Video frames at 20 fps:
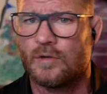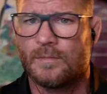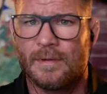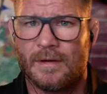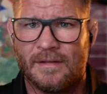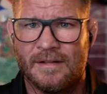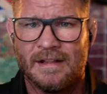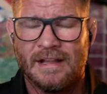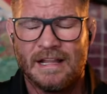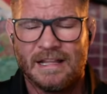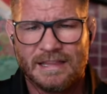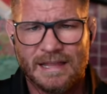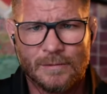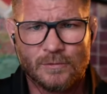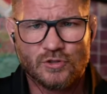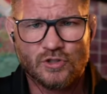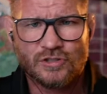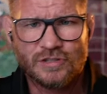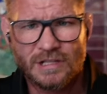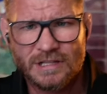but that was
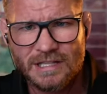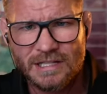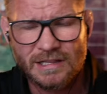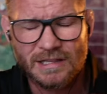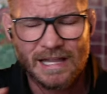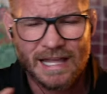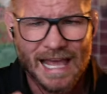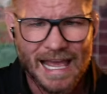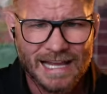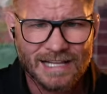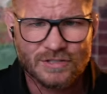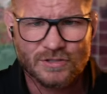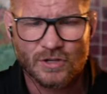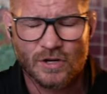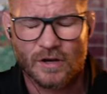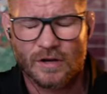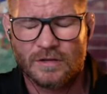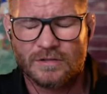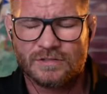just a little excerpt.